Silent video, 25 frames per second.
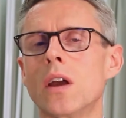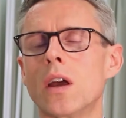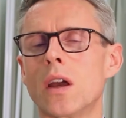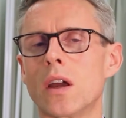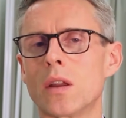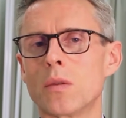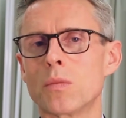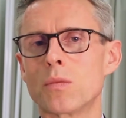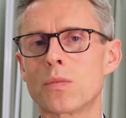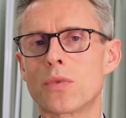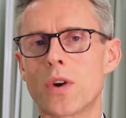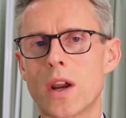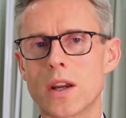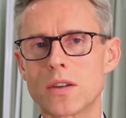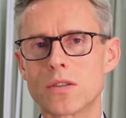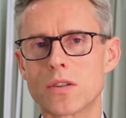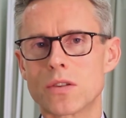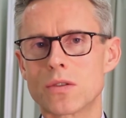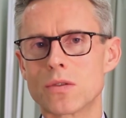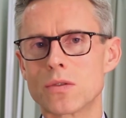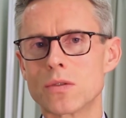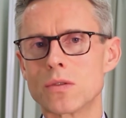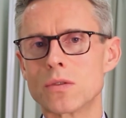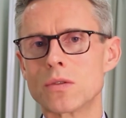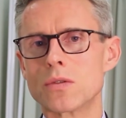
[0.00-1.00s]
and
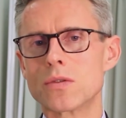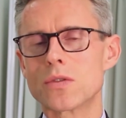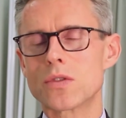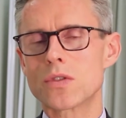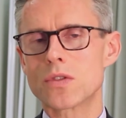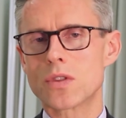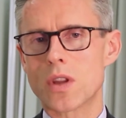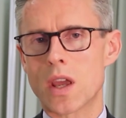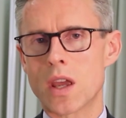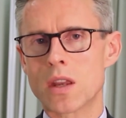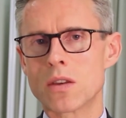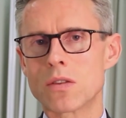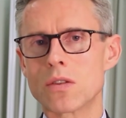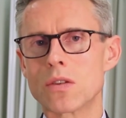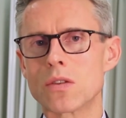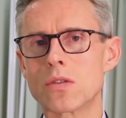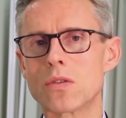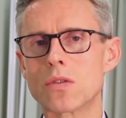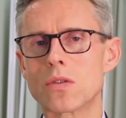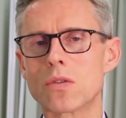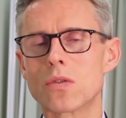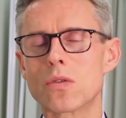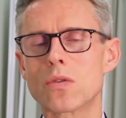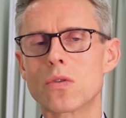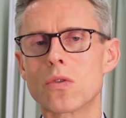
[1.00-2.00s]
practical standard
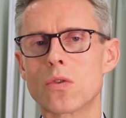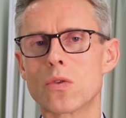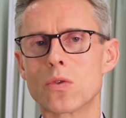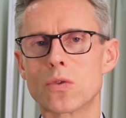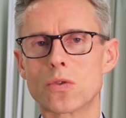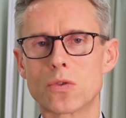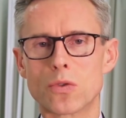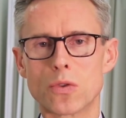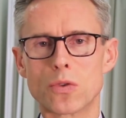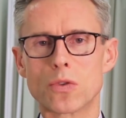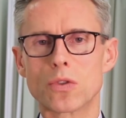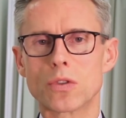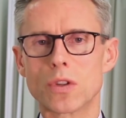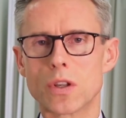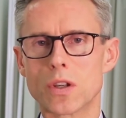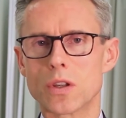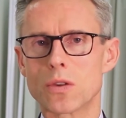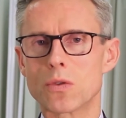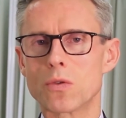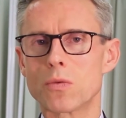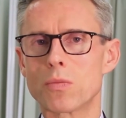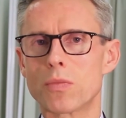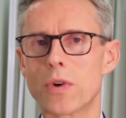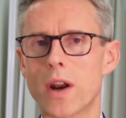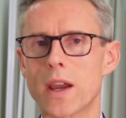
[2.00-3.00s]
called good
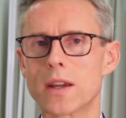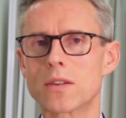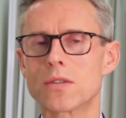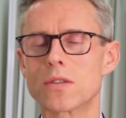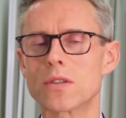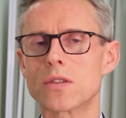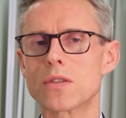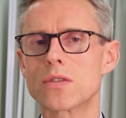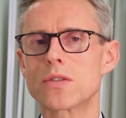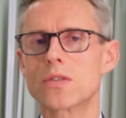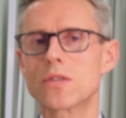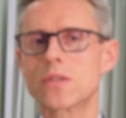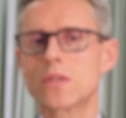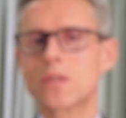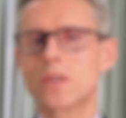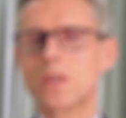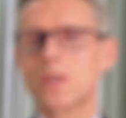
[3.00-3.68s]
clinical practice.